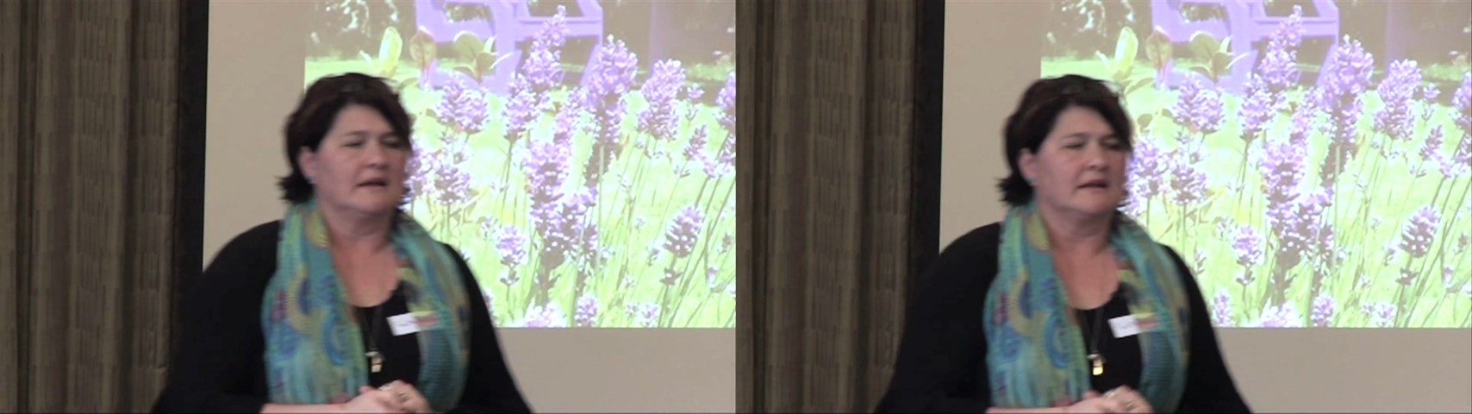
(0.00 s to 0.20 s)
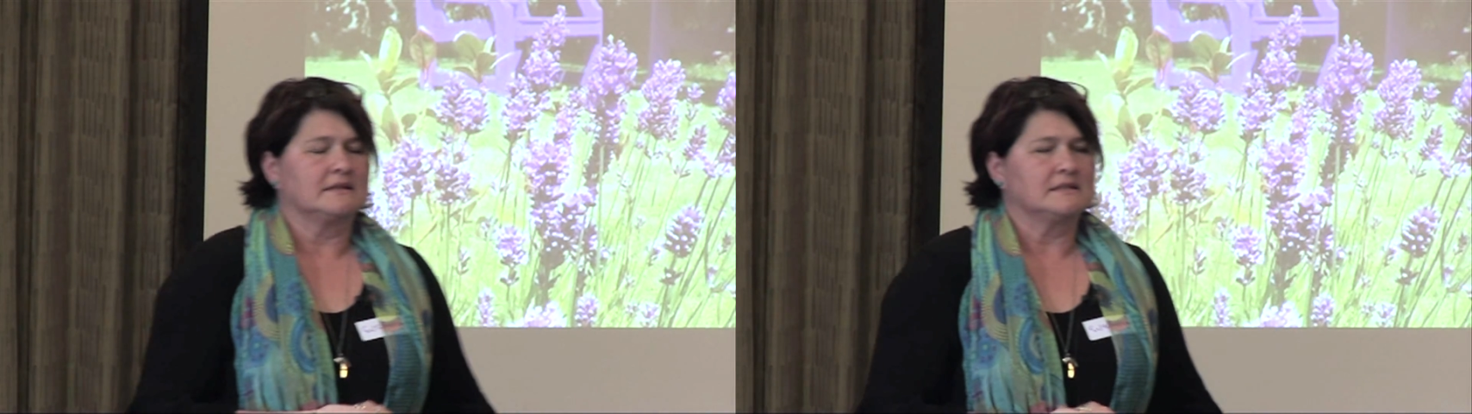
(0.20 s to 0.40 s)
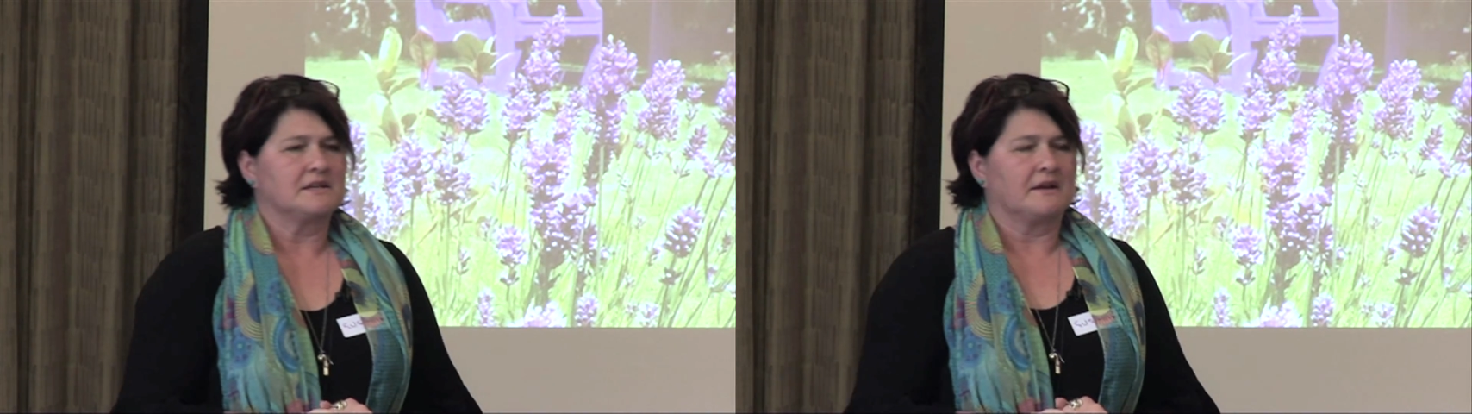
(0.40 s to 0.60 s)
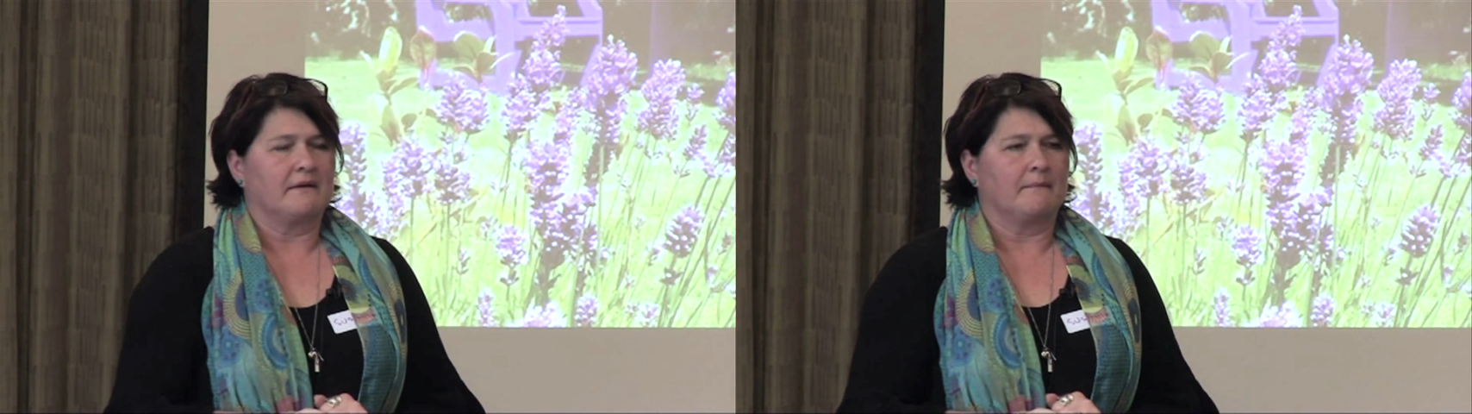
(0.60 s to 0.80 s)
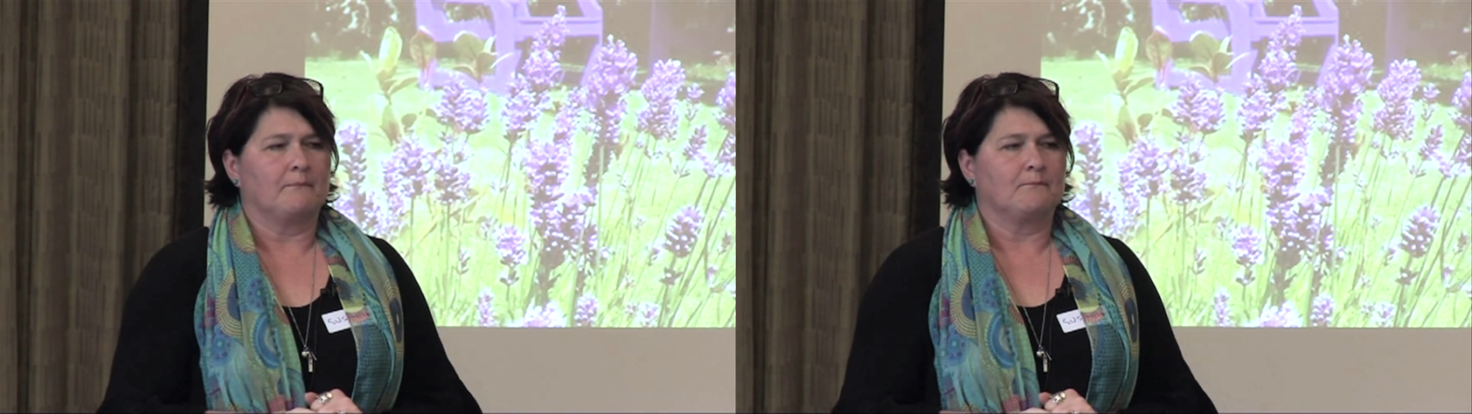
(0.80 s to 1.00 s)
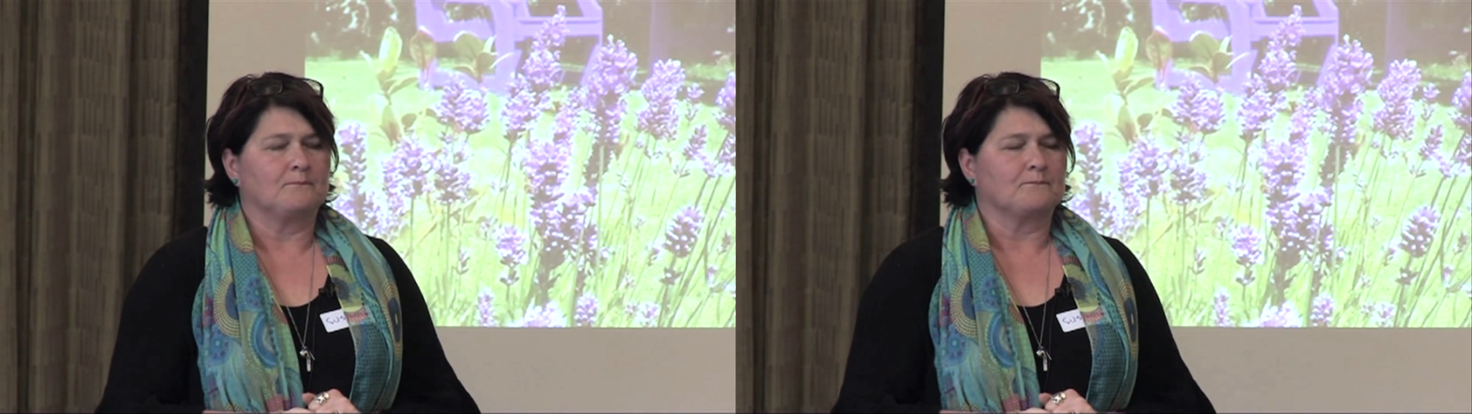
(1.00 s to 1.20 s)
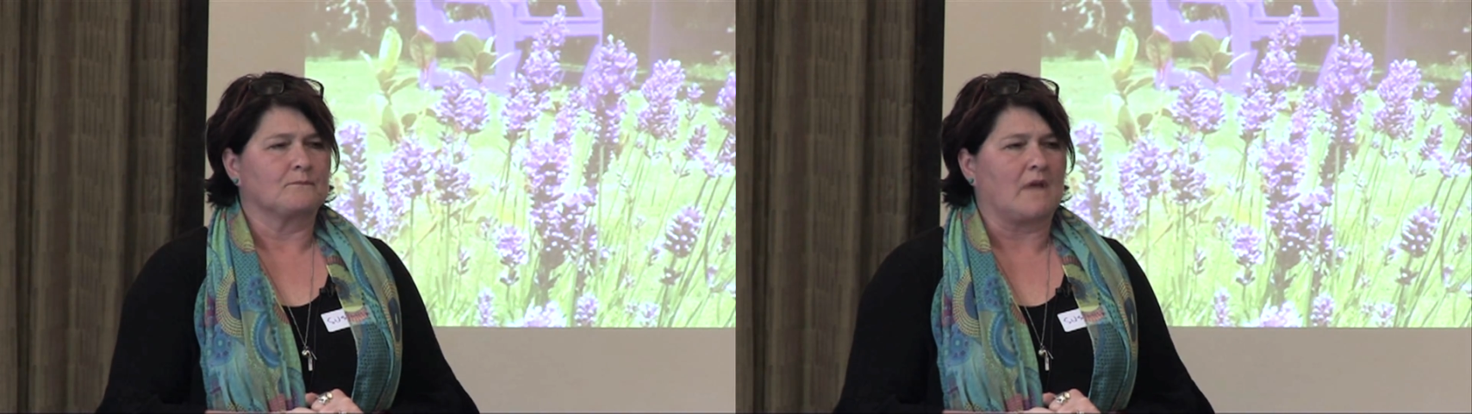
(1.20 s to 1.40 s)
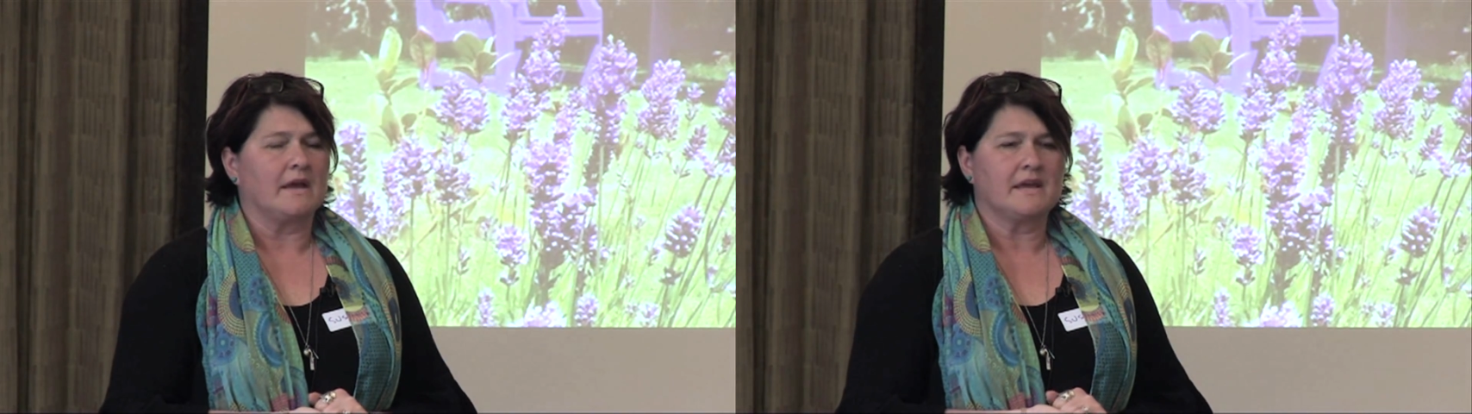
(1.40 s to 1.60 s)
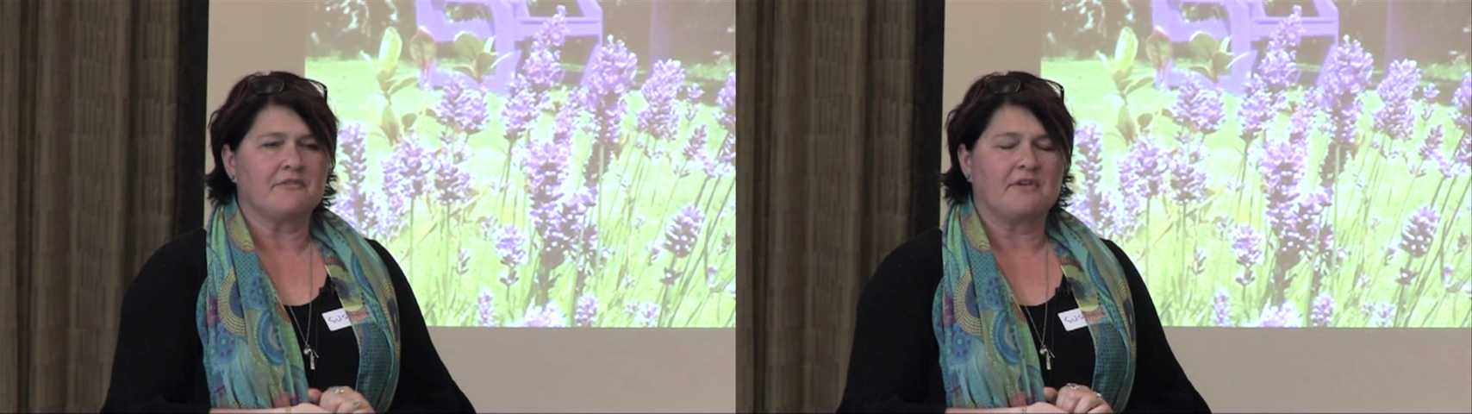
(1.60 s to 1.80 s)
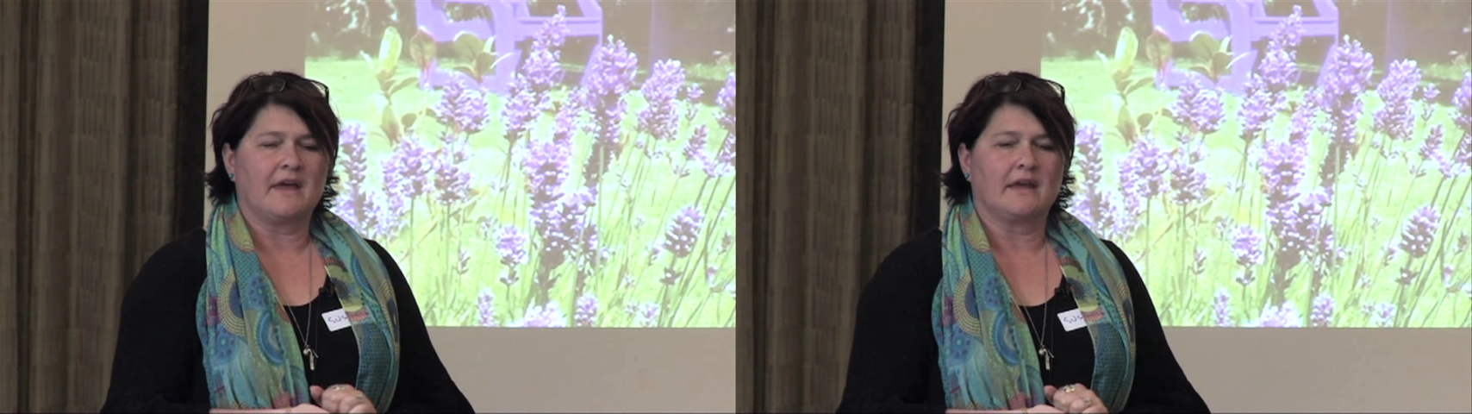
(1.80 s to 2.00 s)
And I
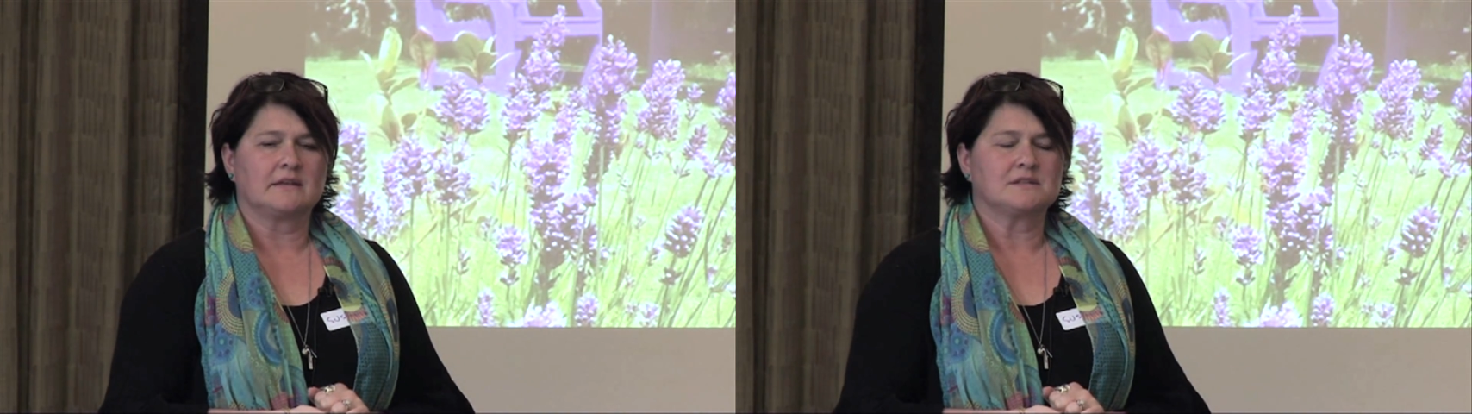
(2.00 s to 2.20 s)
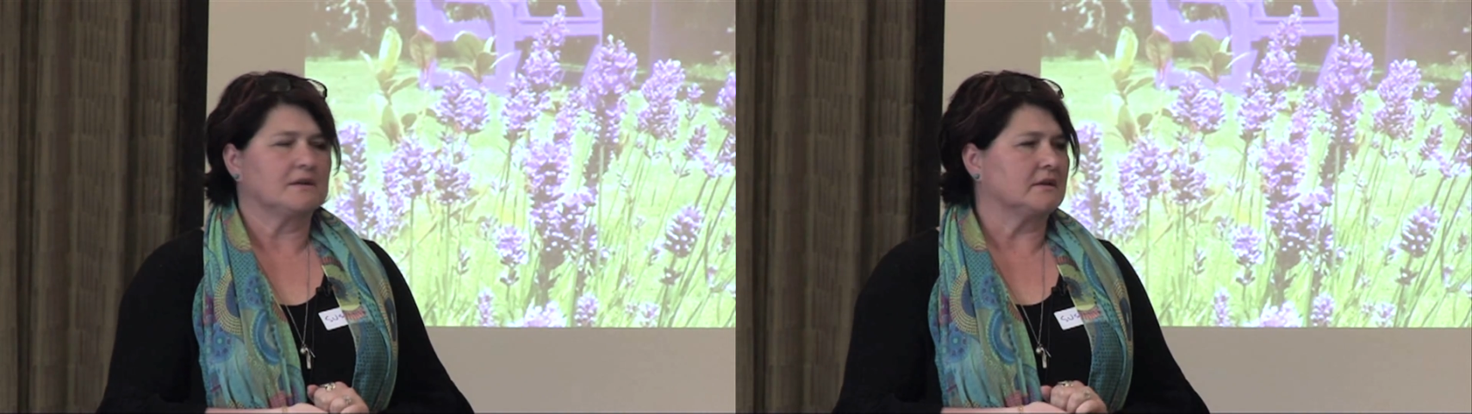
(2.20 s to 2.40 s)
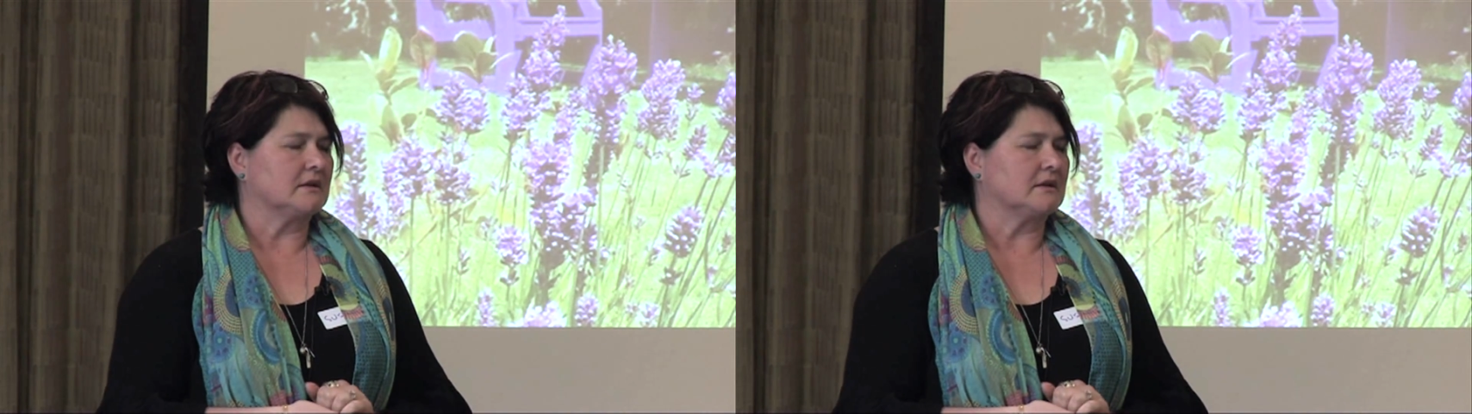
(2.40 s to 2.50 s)
have had